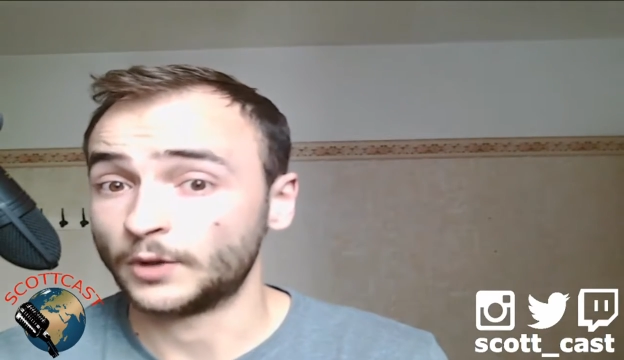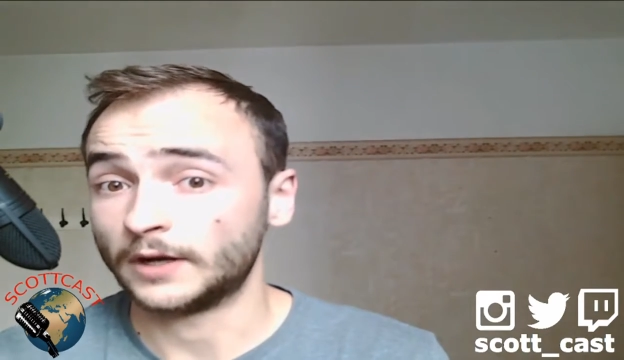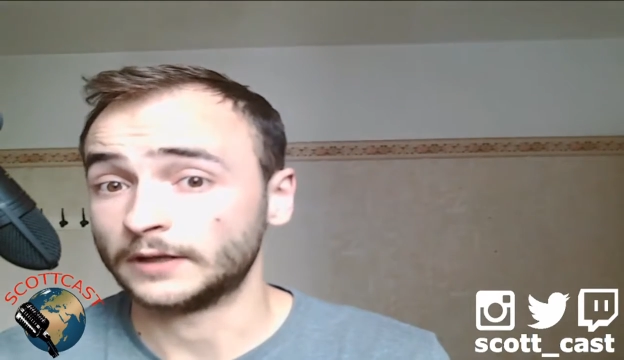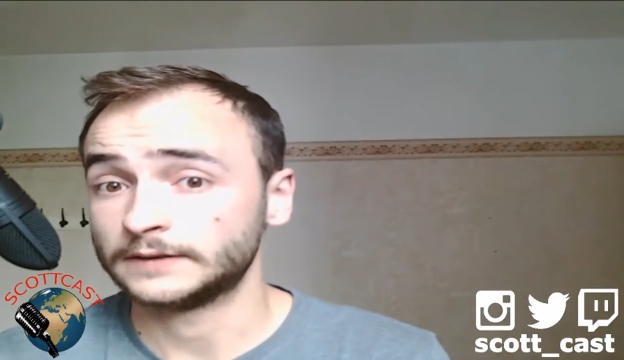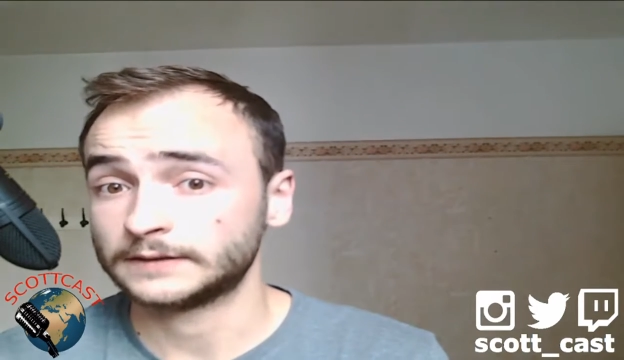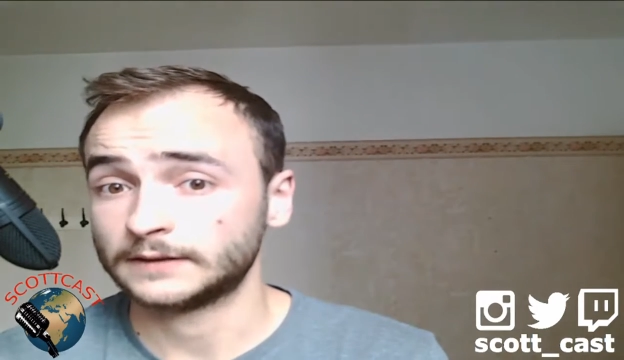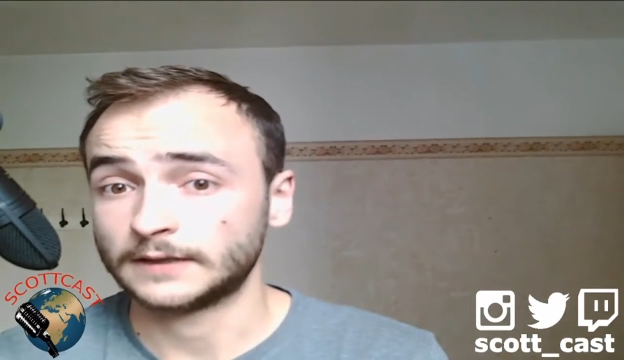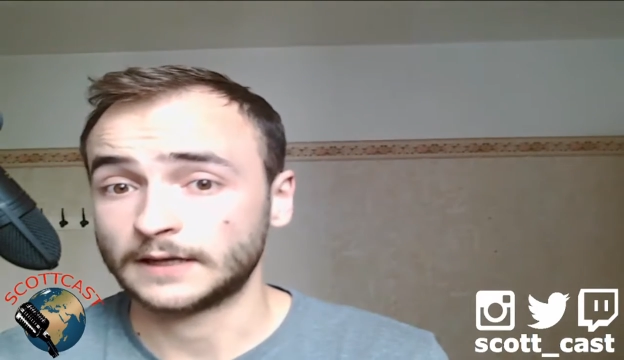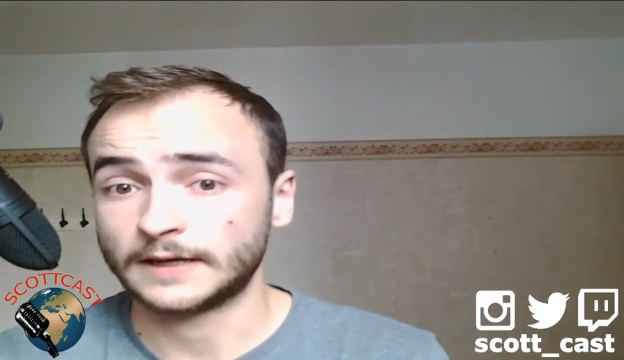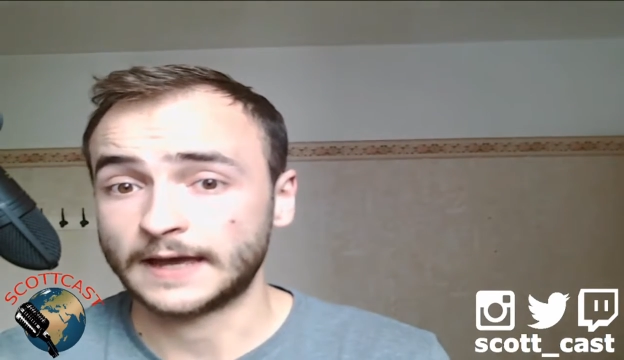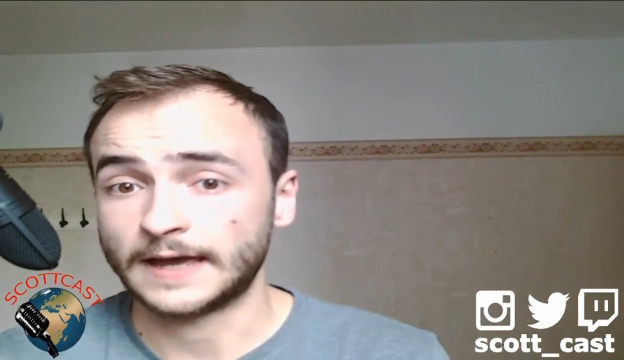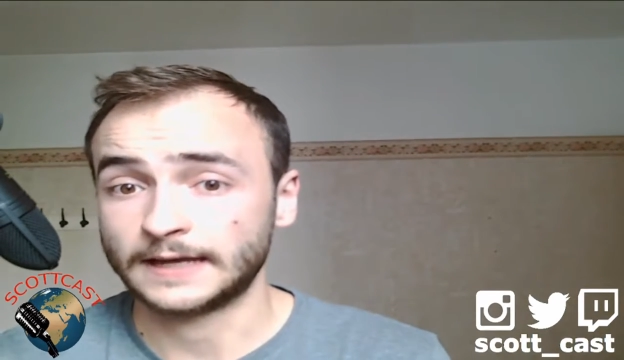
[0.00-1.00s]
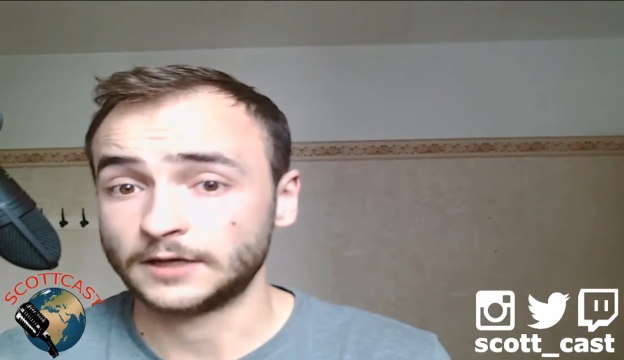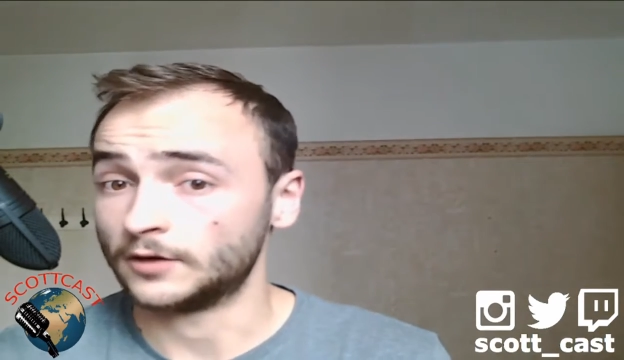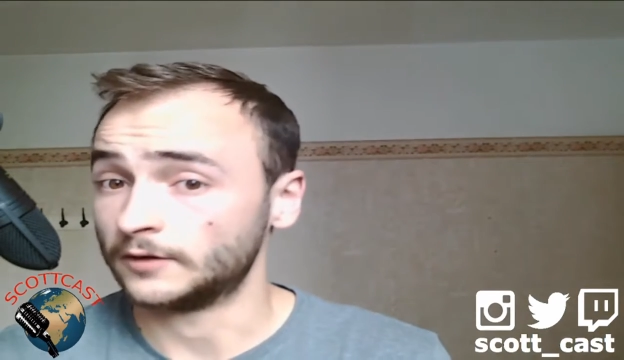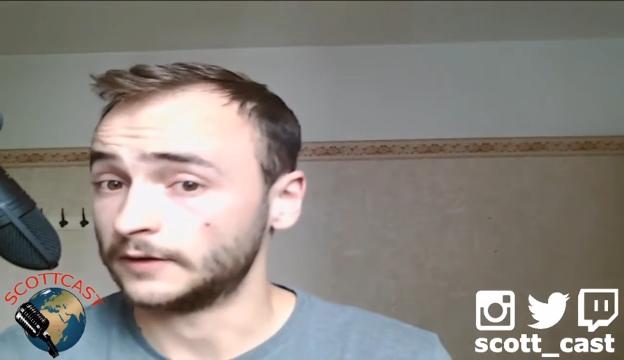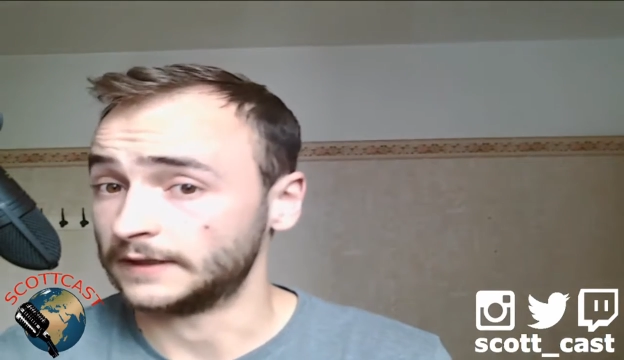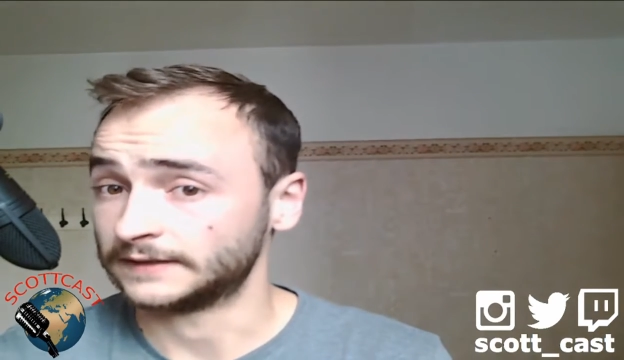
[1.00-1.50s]
but
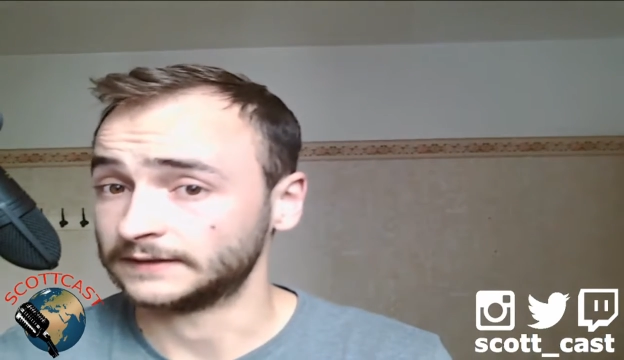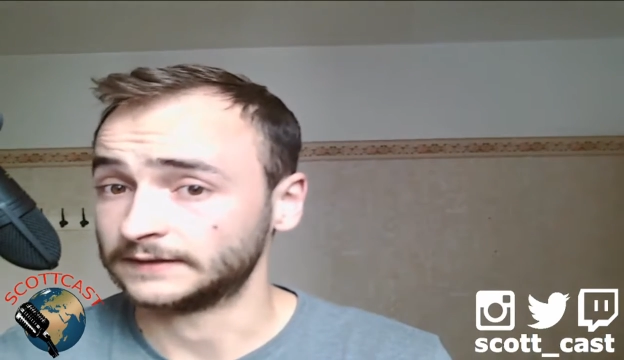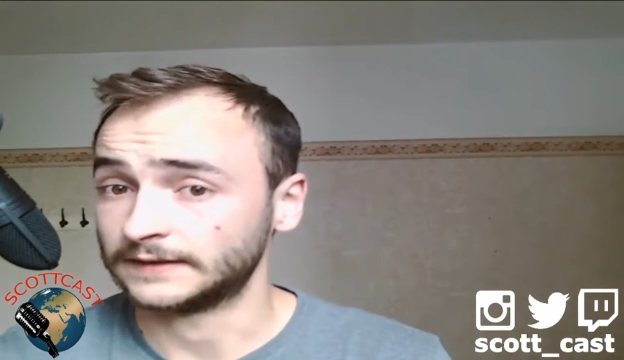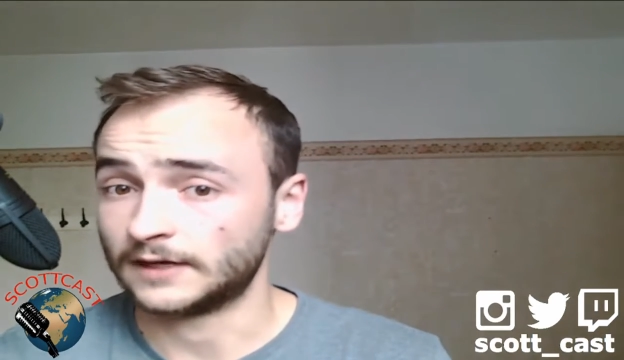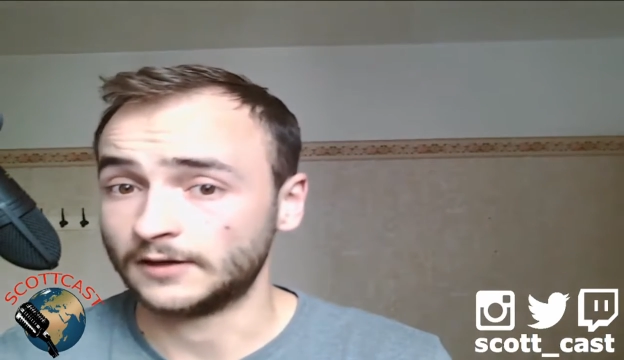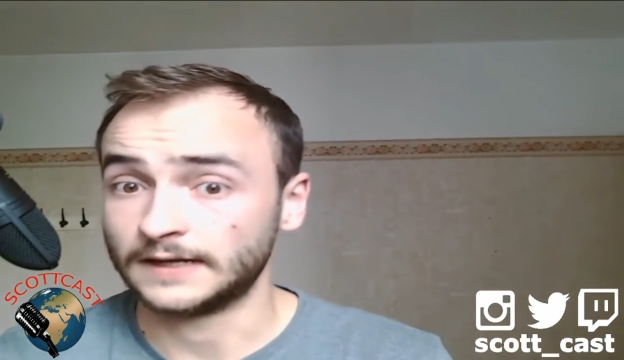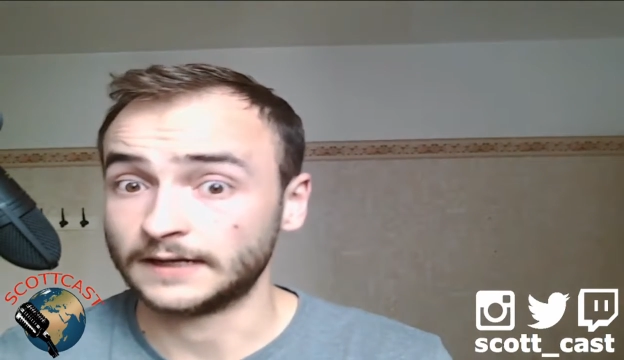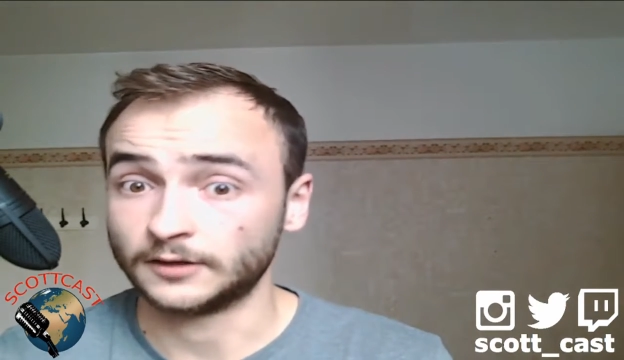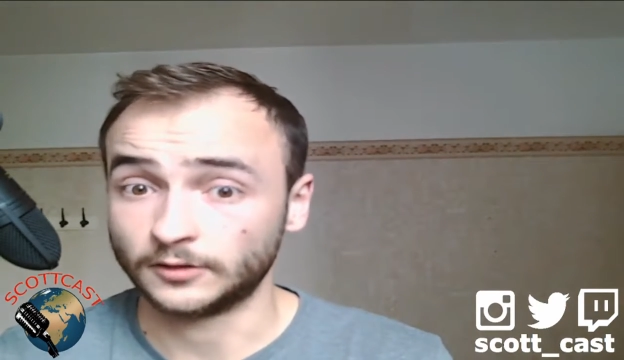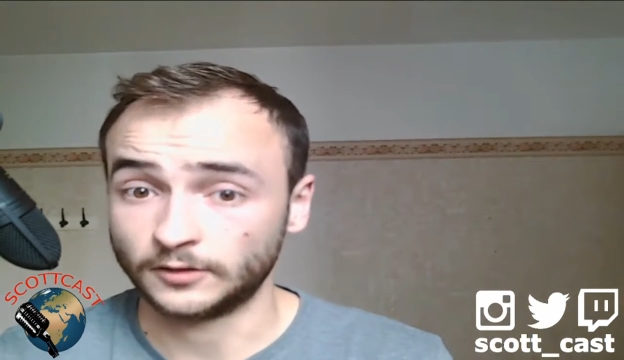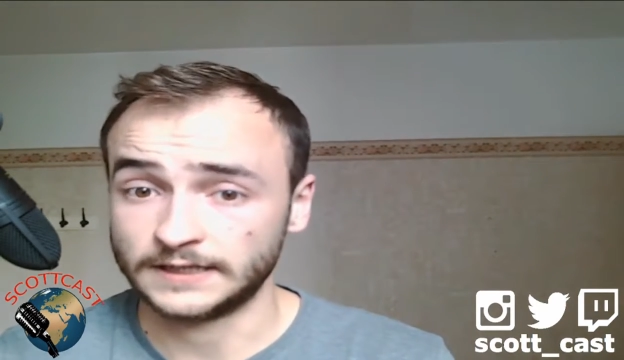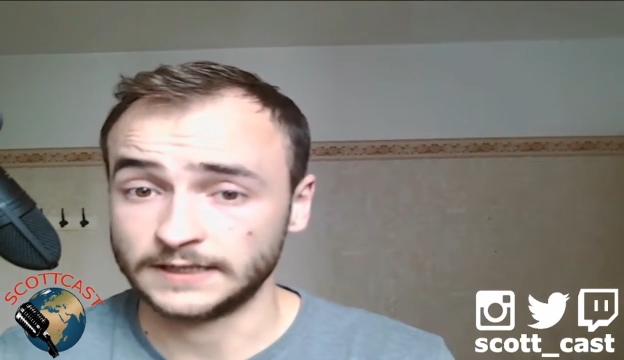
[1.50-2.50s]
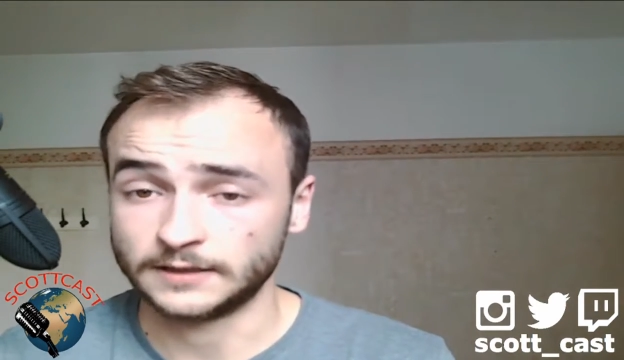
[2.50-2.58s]
not necessarily agree